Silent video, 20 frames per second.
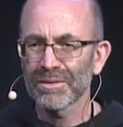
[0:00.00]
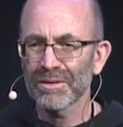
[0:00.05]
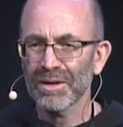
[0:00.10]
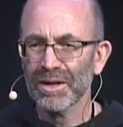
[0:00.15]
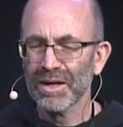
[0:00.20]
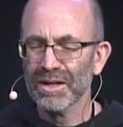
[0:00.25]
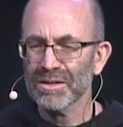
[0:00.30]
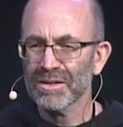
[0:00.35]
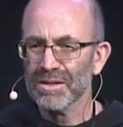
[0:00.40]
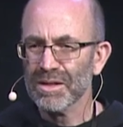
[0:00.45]
And
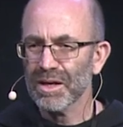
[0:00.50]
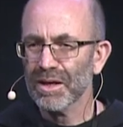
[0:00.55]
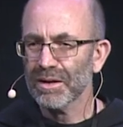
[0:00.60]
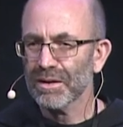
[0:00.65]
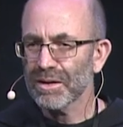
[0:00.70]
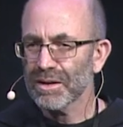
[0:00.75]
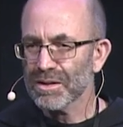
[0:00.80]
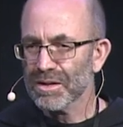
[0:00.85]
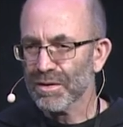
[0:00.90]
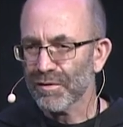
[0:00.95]
I'd say at
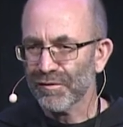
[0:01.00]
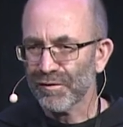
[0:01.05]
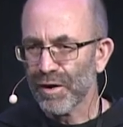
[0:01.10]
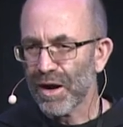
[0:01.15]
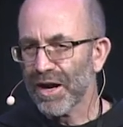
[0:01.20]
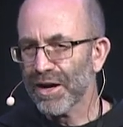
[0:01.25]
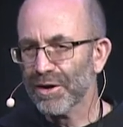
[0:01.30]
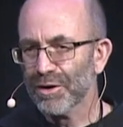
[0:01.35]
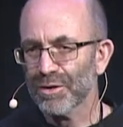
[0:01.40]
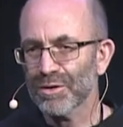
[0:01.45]
least a
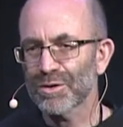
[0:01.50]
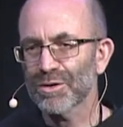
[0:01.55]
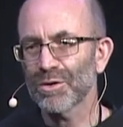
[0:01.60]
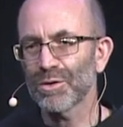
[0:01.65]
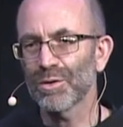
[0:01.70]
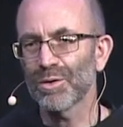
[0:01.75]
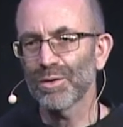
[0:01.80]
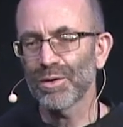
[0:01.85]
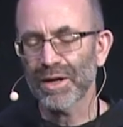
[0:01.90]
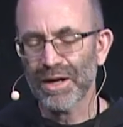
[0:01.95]
friar or
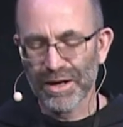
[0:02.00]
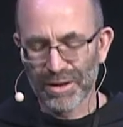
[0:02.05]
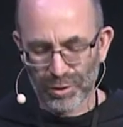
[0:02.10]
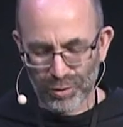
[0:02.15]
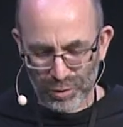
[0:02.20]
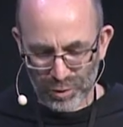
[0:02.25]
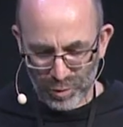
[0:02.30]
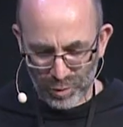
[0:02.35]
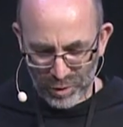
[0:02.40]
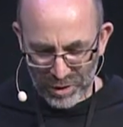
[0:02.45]
two that I
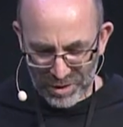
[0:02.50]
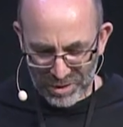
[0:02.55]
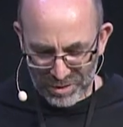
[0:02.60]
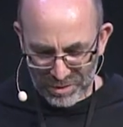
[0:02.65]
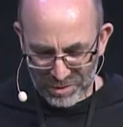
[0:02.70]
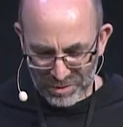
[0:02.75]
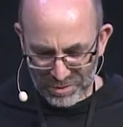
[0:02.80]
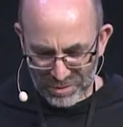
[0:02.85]
grew with.